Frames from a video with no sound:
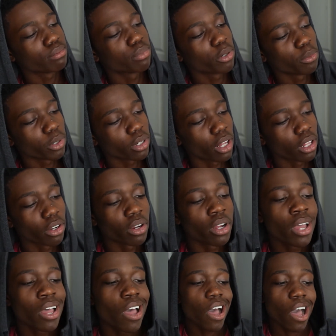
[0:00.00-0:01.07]
purple color.
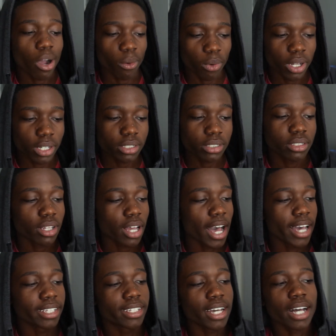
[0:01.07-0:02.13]

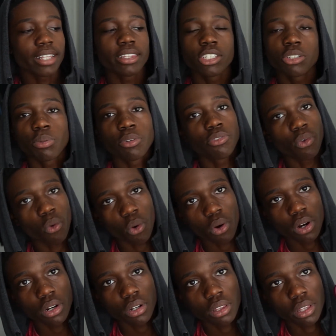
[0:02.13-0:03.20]
I got this
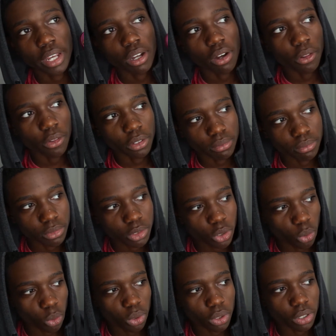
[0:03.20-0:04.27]
before, all the
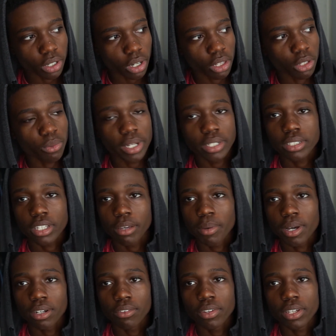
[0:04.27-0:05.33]
cooler colorways came
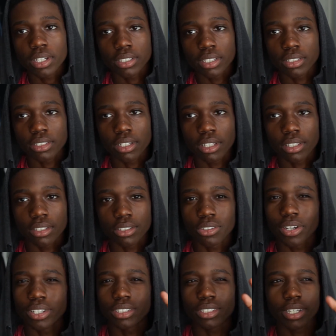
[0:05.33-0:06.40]
out of it, because I saw, this
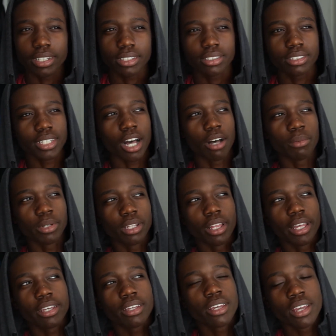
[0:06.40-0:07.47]
crazy,
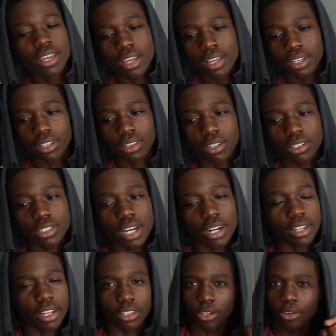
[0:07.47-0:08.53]
salmon-y, it looked kind
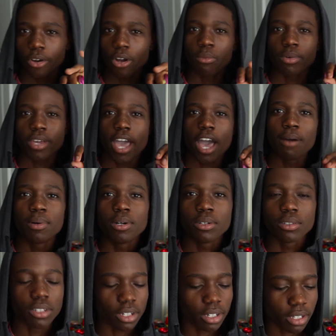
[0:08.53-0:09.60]
of like the chrome camo
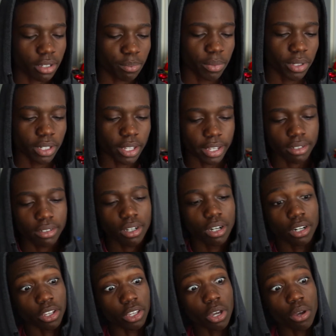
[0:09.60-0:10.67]
look, but,
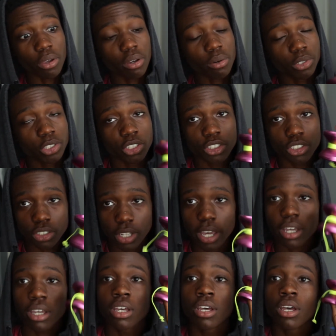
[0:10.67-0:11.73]
on a yo-yo, which is
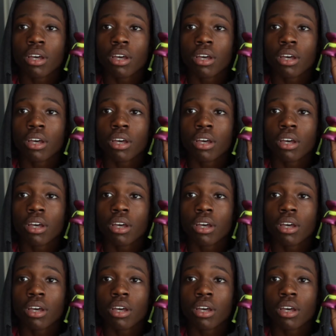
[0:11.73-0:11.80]
sick.